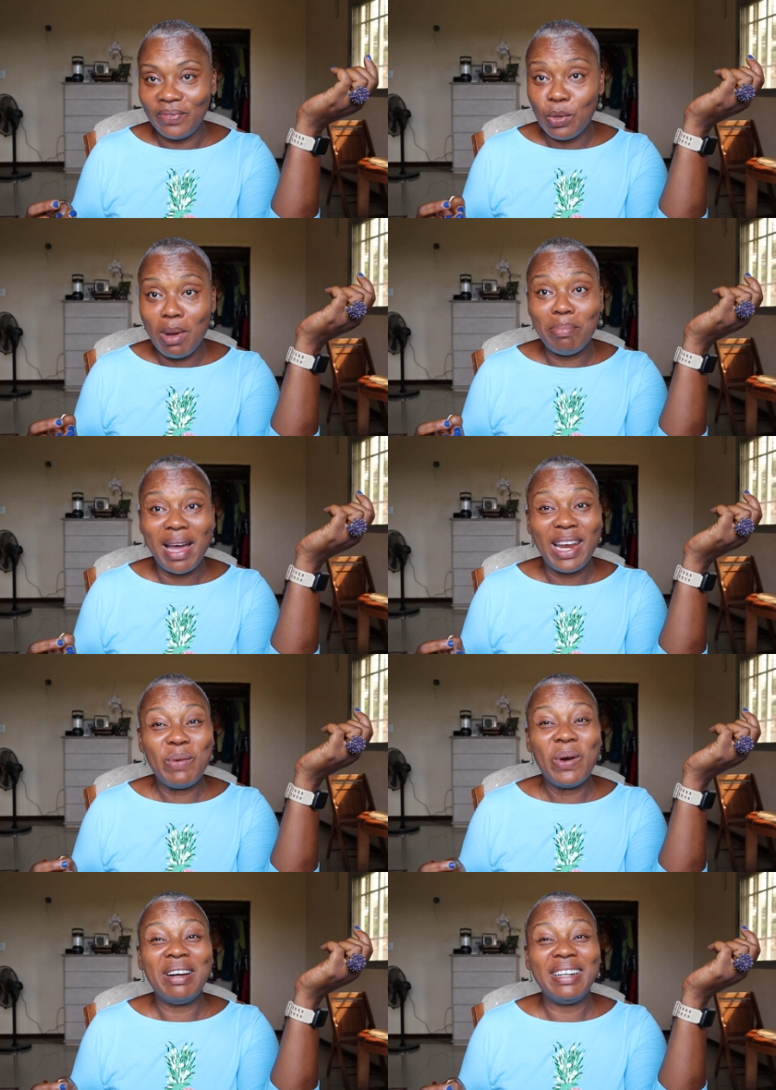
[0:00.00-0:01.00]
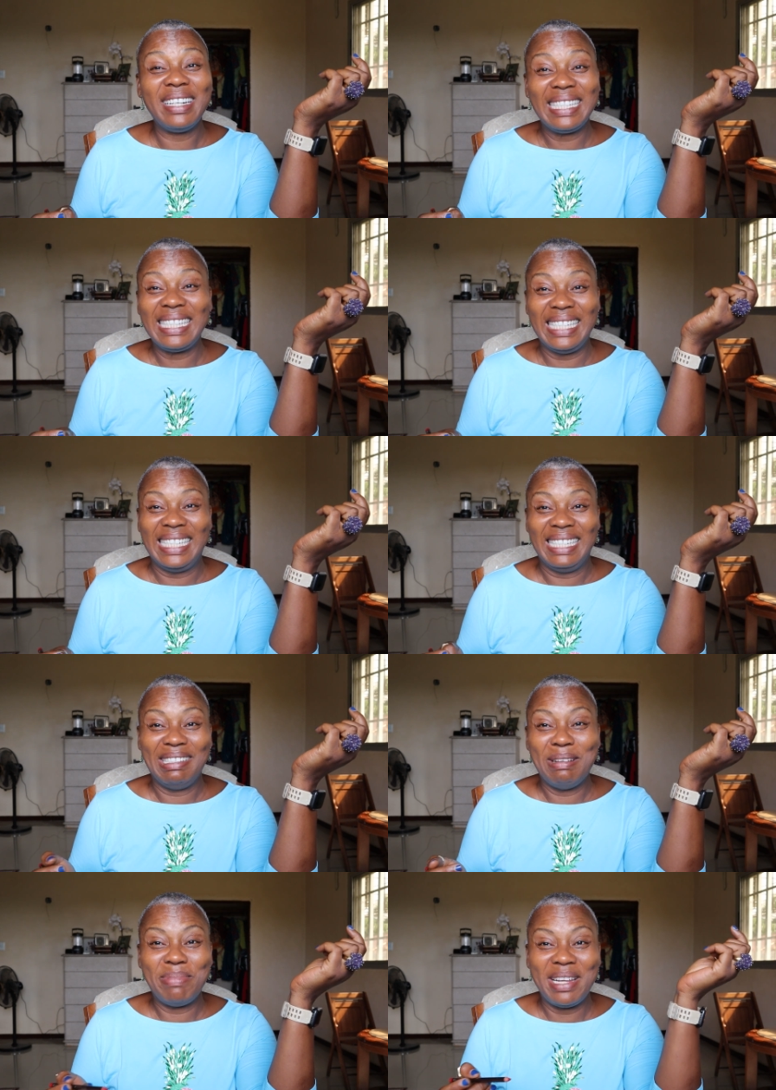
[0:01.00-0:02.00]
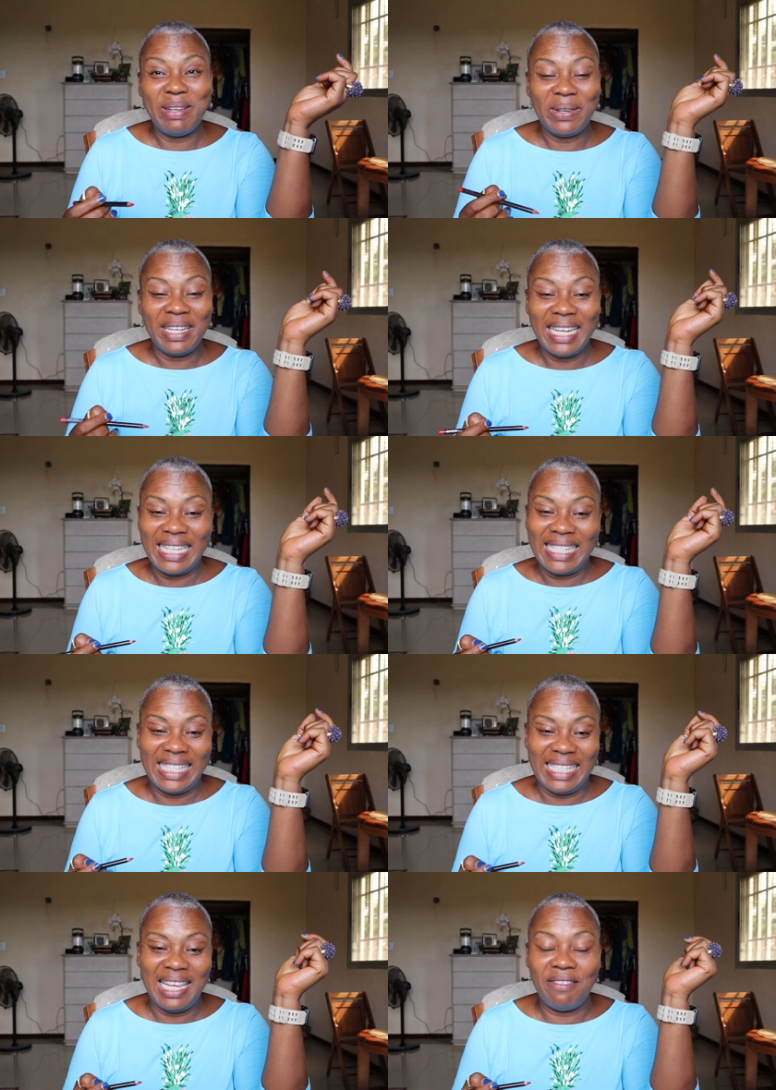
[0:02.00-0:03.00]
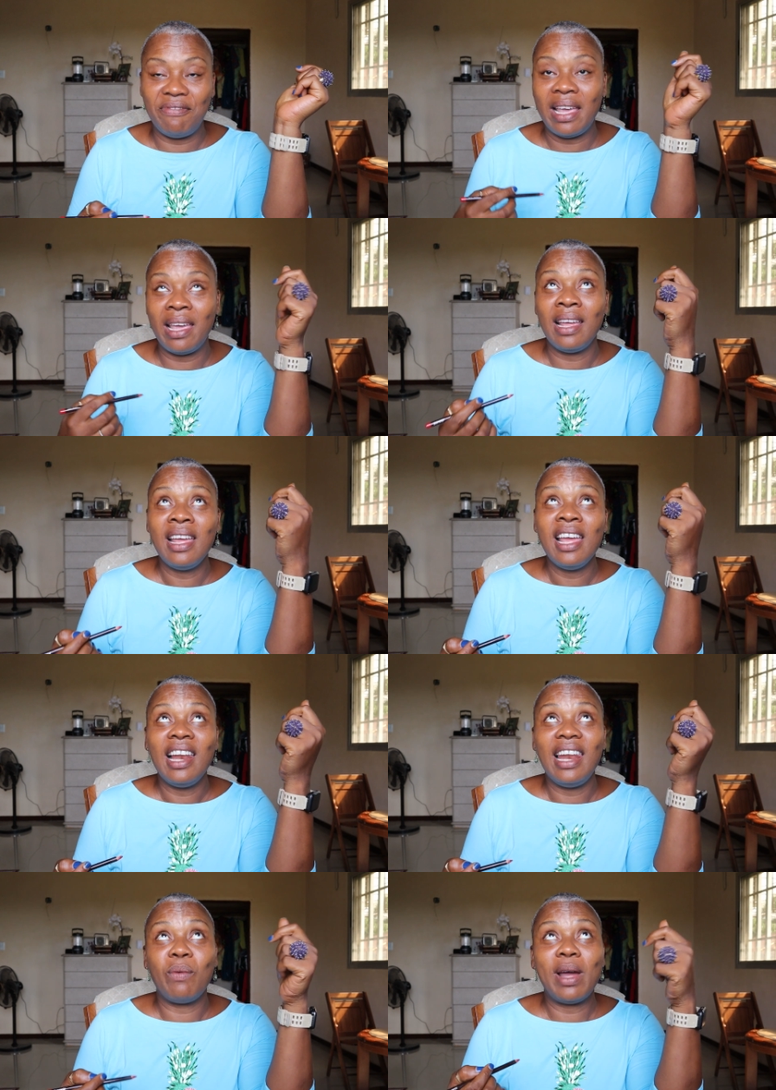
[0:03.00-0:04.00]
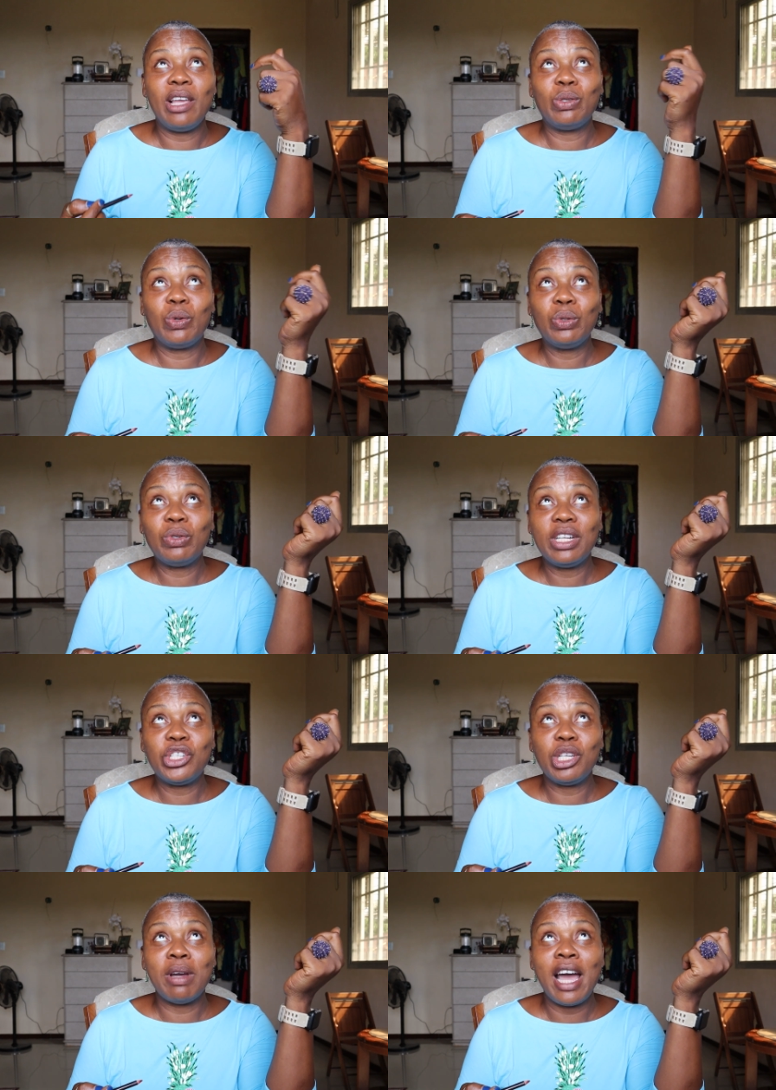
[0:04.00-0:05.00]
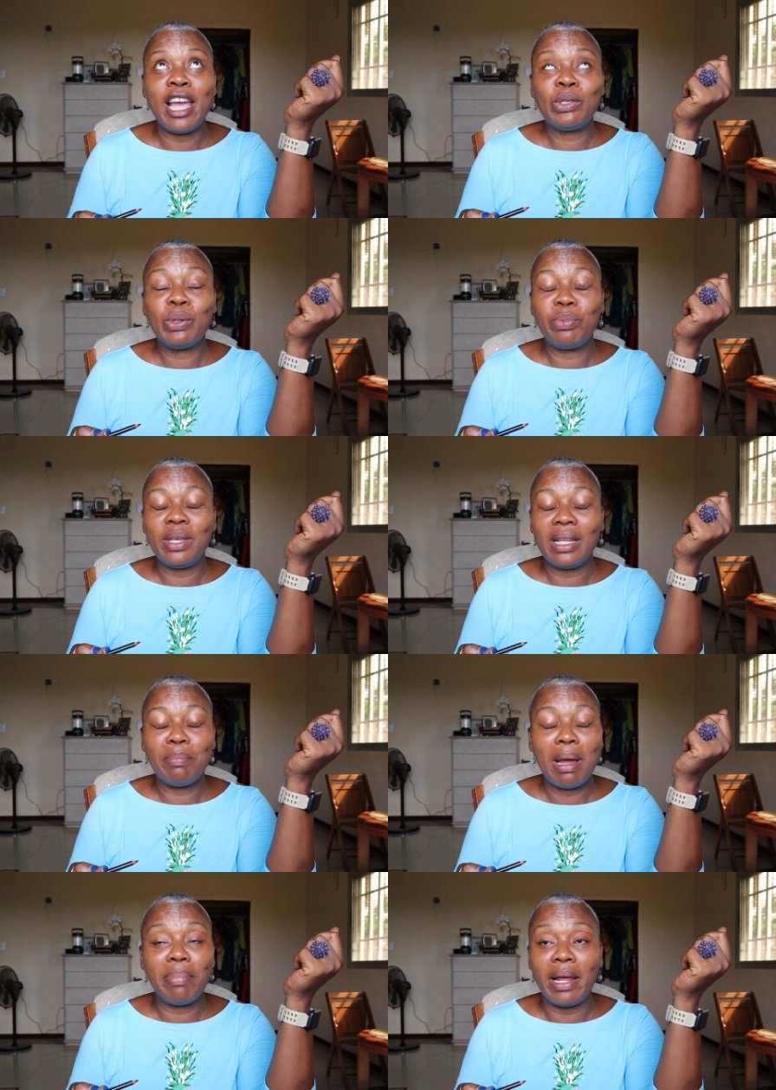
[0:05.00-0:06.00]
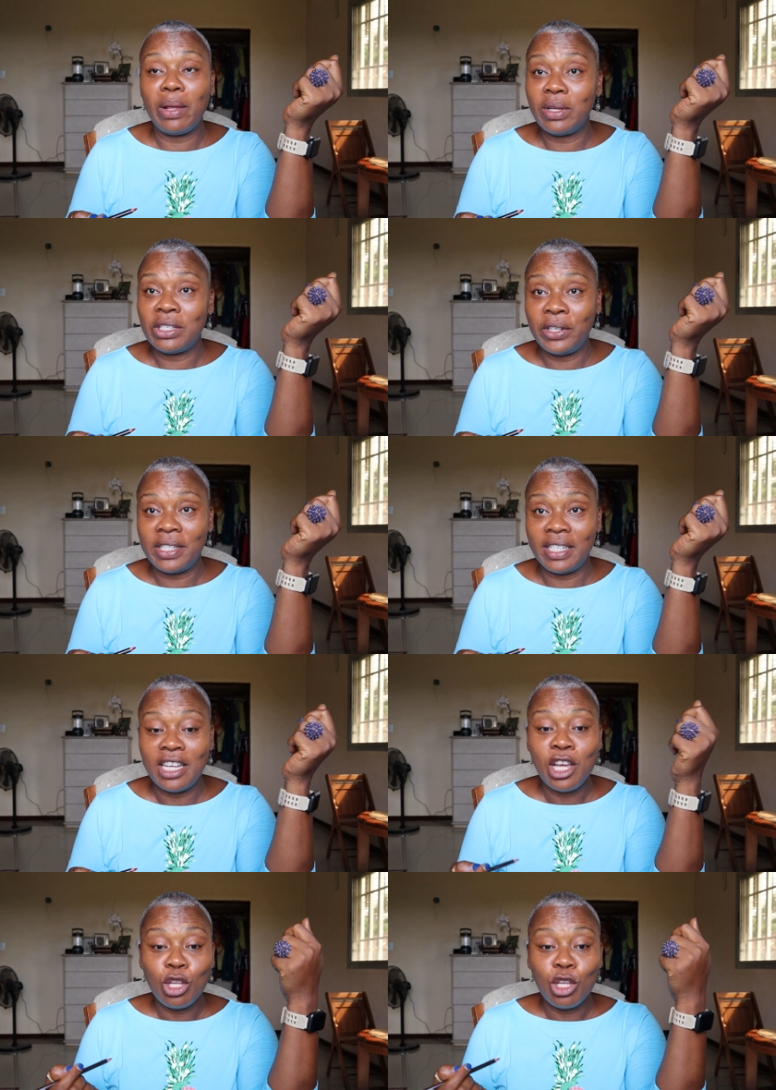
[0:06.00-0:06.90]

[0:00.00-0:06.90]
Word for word: So my body was hurting. My body was hurting. It felt like when I used to go to the gym, how I used to be, like my body was hurting.